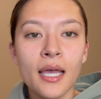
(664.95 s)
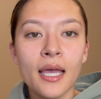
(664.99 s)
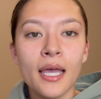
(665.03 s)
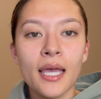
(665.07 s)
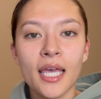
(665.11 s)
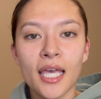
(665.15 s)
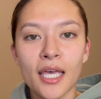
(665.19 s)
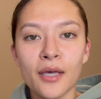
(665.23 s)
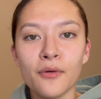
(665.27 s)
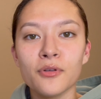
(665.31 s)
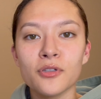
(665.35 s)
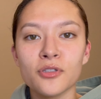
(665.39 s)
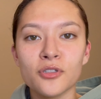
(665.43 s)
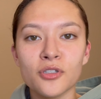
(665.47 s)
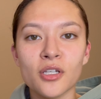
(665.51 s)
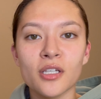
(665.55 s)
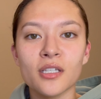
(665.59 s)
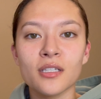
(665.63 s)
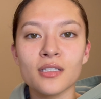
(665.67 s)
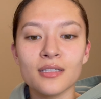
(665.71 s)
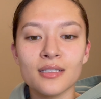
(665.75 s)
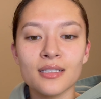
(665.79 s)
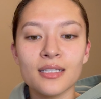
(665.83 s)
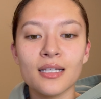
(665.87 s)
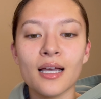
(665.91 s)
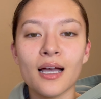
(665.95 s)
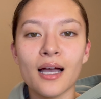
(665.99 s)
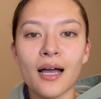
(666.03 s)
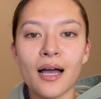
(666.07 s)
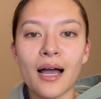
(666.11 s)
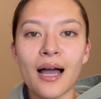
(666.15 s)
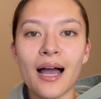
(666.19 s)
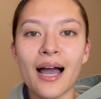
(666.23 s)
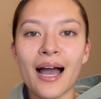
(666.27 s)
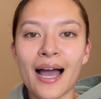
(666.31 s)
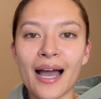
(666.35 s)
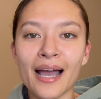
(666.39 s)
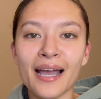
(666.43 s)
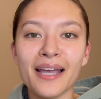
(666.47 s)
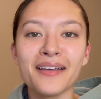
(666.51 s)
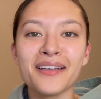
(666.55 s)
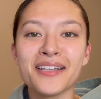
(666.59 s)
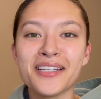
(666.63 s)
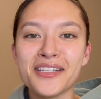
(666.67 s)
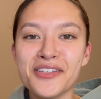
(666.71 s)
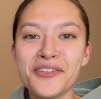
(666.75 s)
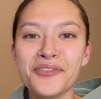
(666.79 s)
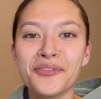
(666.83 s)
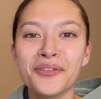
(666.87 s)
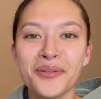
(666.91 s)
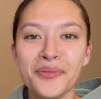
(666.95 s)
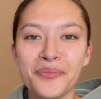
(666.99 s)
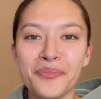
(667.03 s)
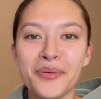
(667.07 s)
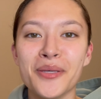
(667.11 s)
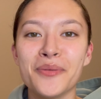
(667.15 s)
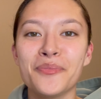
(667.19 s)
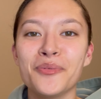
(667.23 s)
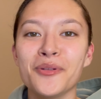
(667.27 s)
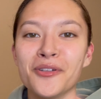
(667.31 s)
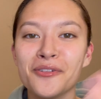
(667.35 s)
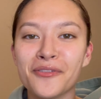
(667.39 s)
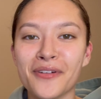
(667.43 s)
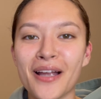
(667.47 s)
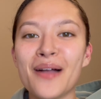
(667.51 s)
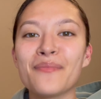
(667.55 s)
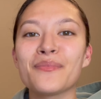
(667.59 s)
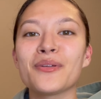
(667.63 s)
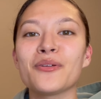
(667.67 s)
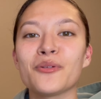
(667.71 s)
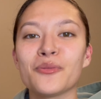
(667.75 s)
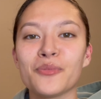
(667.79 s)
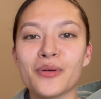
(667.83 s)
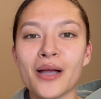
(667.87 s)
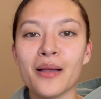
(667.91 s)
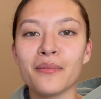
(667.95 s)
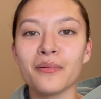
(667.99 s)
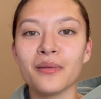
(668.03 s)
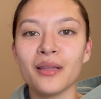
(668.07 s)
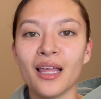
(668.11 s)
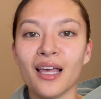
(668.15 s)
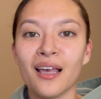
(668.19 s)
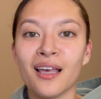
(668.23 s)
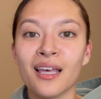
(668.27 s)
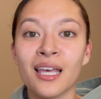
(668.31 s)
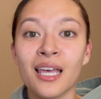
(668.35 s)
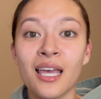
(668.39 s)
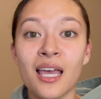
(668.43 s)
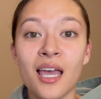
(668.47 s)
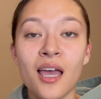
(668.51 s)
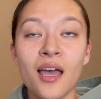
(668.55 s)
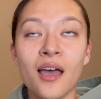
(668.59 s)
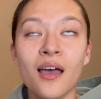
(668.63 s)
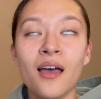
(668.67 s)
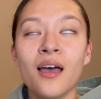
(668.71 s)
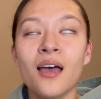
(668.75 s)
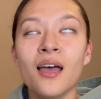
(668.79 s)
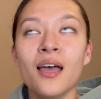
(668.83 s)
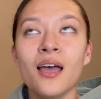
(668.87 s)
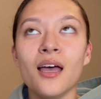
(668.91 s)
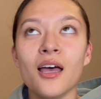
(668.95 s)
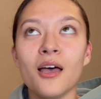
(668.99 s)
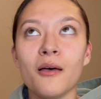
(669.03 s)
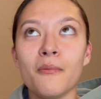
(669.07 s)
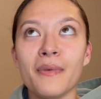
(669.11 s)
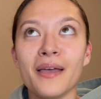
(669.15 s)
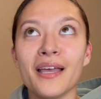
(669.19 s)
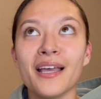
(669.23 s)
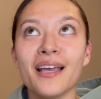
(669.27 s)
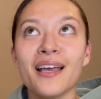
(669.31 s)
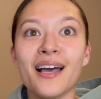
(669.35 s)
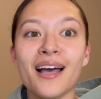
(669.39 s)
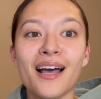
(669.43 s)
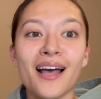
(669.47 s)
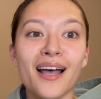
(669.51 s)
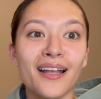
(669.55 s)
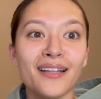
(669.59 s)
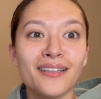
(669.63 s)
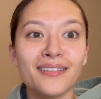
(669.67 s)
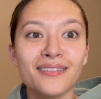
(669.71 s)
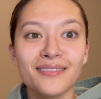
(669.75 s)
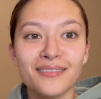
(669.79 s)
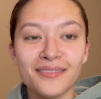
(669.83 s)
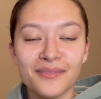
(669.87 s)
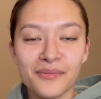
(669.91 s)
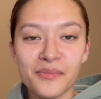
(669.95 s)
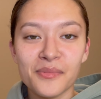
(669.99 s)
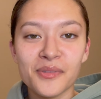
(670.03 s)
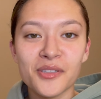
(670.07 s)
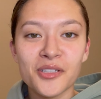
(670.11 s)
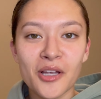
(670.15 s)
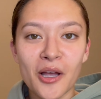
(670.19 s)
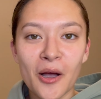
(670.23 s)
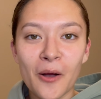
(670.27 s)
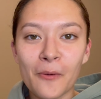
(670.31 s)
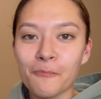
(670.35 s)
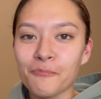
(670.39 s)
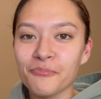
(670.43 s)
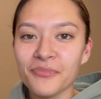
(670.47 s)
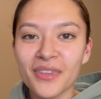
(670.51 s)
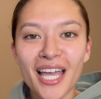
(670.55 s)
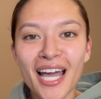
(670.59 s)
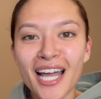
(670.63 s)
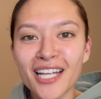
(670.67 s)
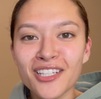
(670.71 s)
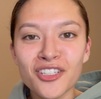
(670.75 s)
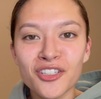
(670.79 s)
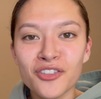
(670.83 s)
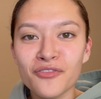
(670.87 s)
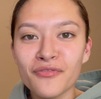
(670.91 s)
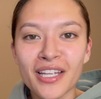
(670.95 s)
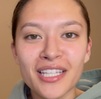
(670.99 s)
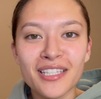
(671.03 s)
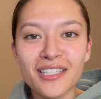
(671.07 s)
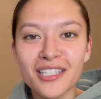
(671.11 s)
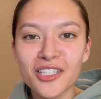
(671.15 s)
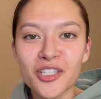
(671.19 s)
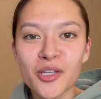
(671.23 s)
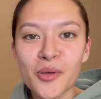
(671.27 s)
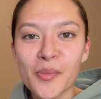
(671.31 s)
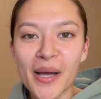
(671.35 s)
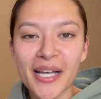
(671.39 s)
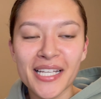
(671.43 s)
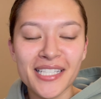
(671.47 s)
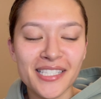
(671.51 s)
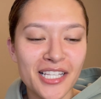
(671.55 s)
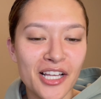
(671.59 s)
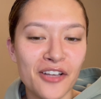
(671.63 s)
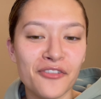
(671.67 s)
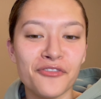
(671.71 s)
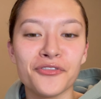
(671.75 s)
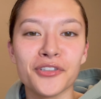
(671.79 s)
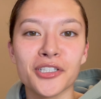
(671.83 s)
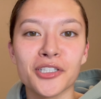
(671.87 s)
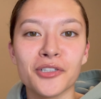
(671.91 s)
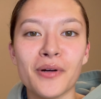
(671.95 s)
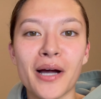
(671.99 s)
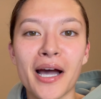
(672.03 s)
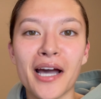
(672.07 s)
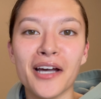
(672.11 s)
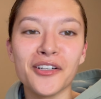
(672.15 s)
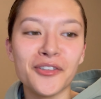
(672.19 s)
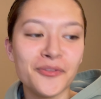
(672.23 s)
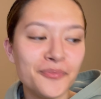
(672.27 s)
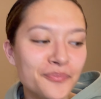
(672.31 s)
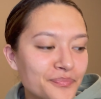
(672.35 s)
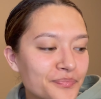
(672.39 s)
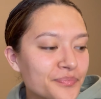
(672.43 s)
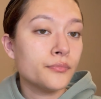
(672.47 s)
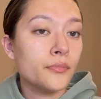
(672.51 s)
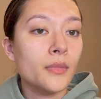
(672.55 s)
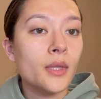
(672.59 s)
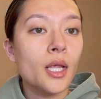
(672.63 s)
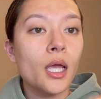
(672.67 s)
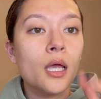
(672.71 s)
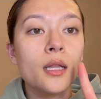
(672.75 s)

It was just, I knew that people around me were probably like, oh my god. So I just vented to myself for a while.